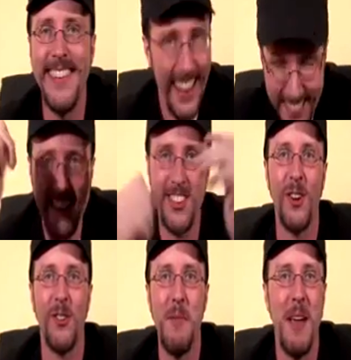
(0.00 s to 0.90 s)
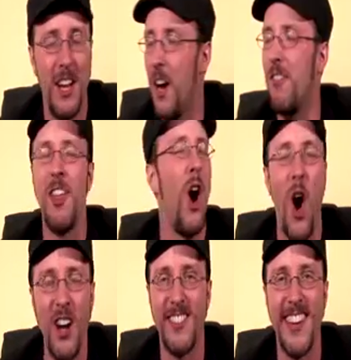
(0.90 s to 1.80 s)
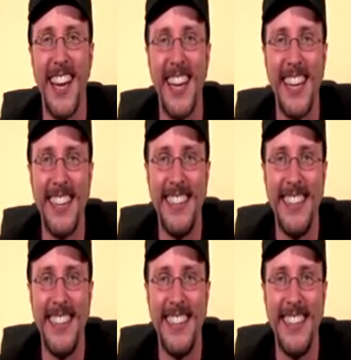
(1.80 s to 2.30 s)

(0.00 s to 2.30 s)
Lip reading: And that's the remake of The Haunting.